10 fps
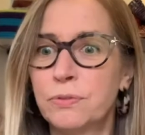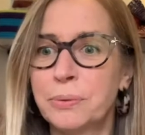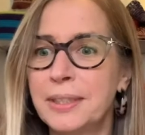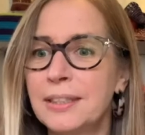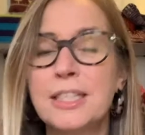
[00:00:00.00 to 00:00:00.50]

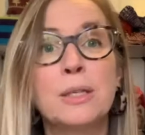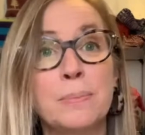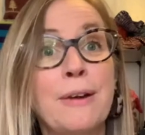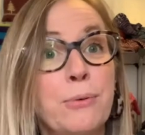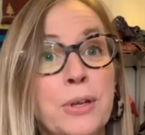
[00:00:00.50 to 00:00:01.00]
this was
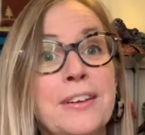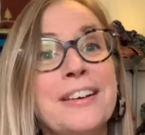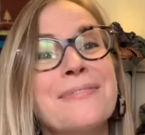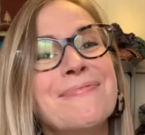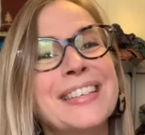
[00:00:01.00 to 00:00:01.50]
my 4th
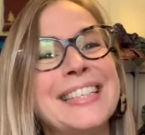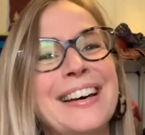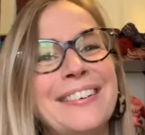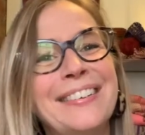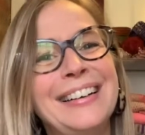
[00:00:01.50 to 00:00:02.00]
year.
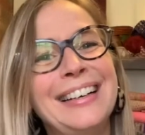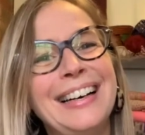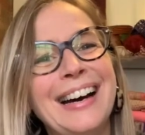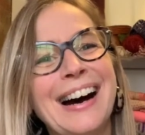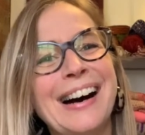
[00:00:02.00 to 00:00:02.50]
So
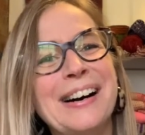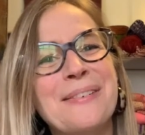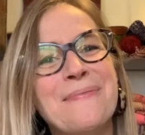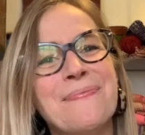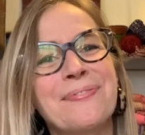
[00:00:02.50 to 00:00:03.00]

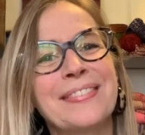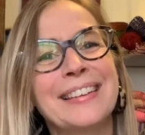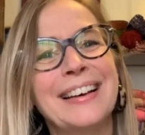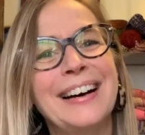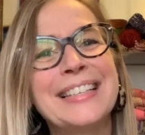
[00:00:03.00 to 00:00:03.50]

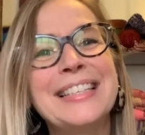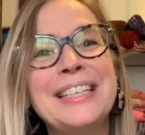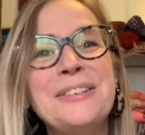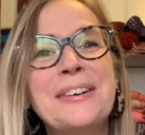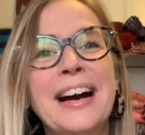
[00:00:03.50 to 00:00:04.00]
I'll
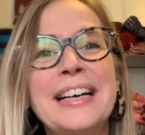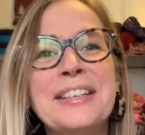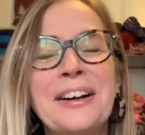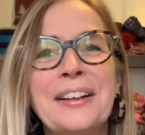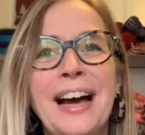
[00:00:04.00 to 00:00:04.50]
see you guys
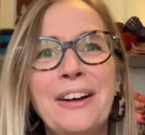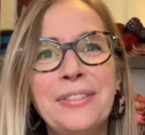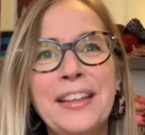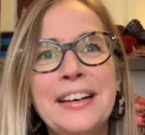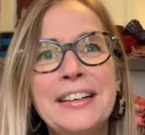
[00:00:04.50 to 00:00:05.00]
all out
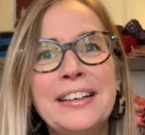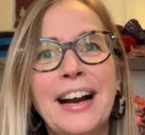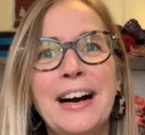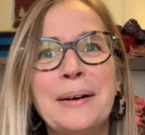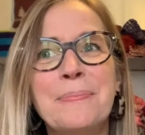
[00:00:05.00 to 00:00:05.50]
there.
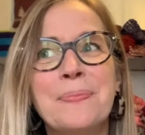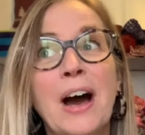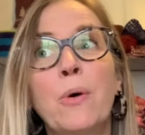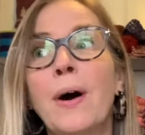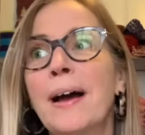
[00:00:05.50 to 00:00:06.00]
I
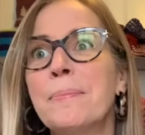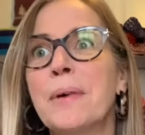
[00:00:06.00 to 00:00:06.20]
am